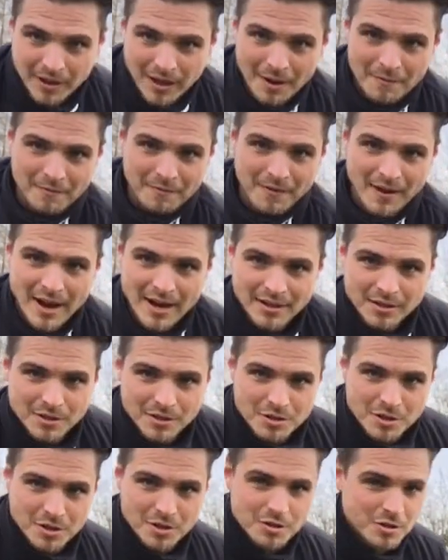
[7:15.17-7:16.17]
club face
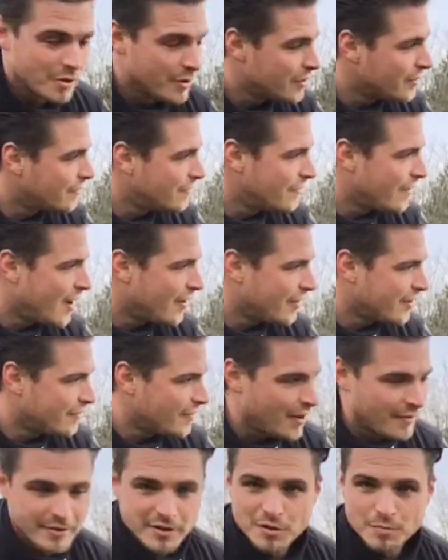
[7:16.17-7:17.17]
and just doing a very,
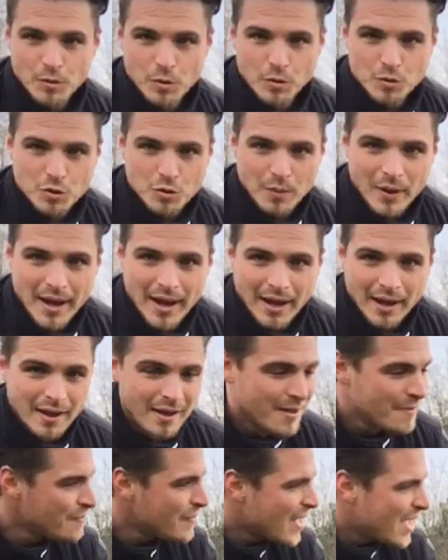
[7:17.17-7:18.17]
very small swing.
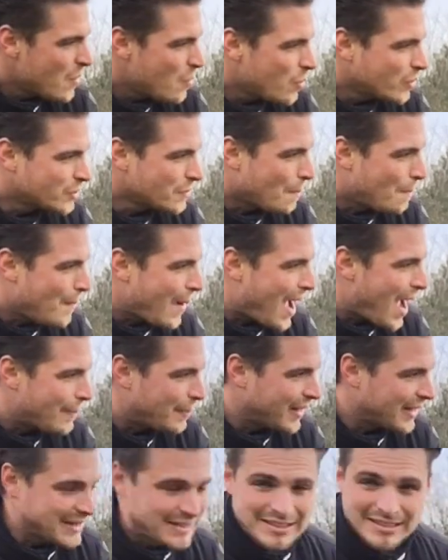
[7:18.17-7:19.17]
It wasn't bad,
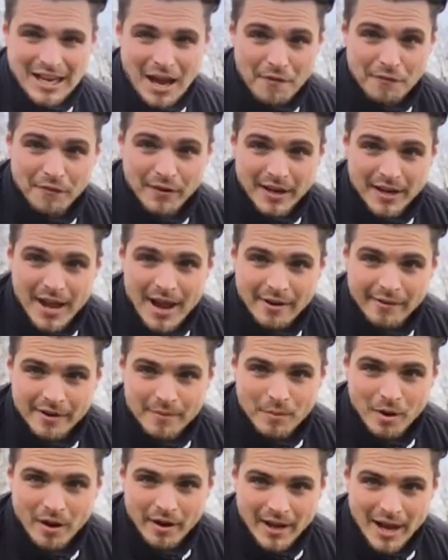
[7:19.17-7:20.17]
but that's definitely an area
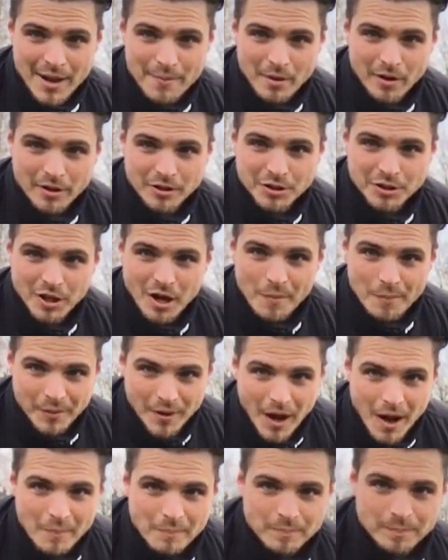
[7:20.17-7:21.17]
of my game I could
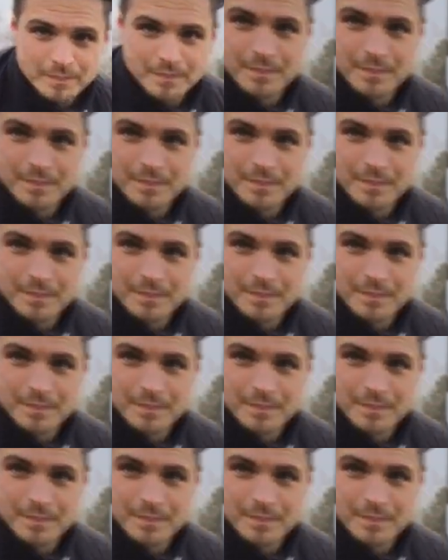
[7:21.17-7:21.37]
sharpen up.